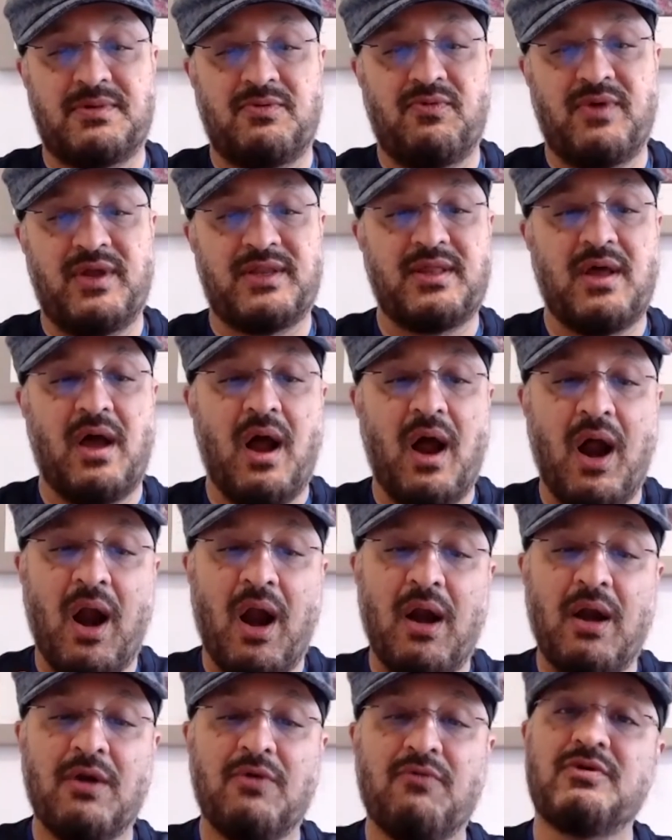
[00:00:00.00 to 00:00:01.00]
where the
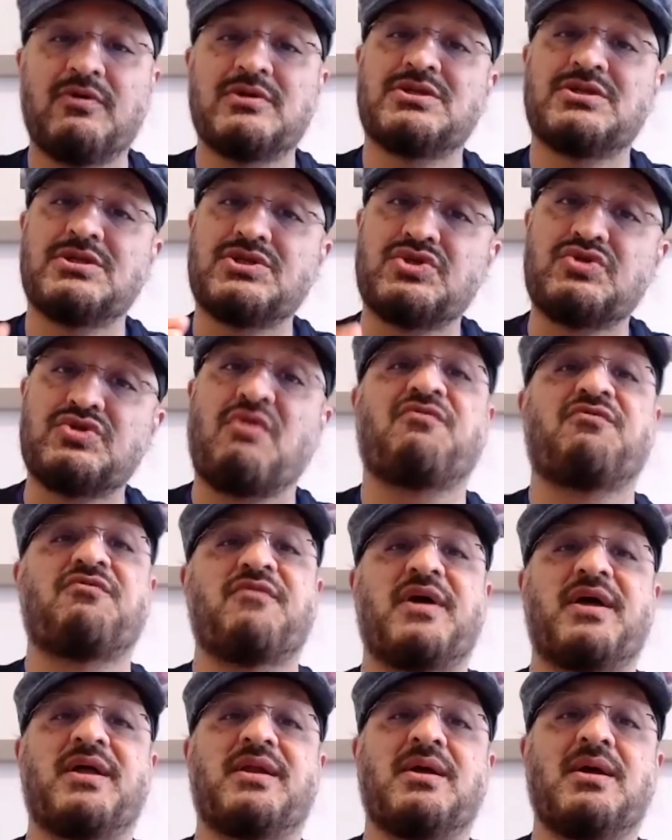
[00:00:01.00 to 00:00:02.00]
heart was the
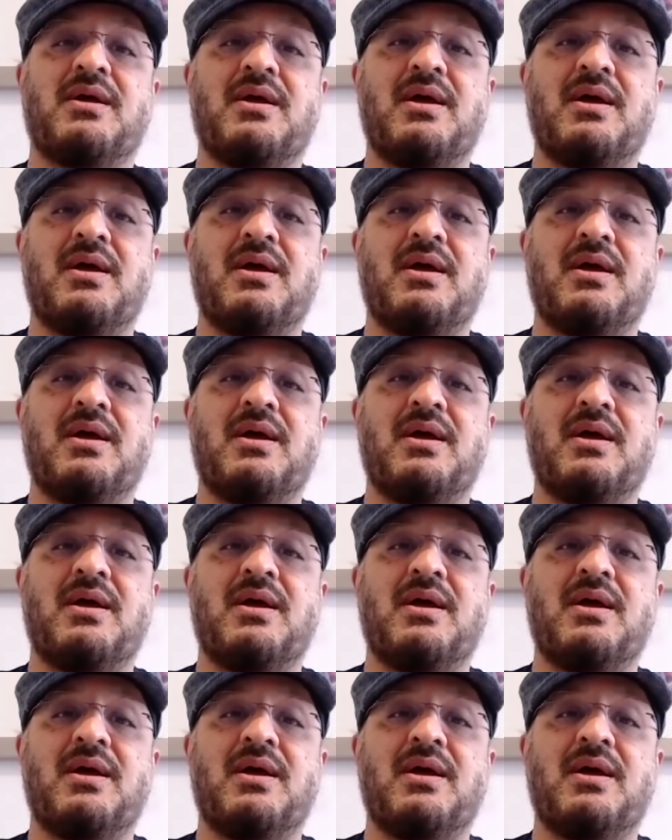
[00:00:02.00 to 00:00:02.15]
software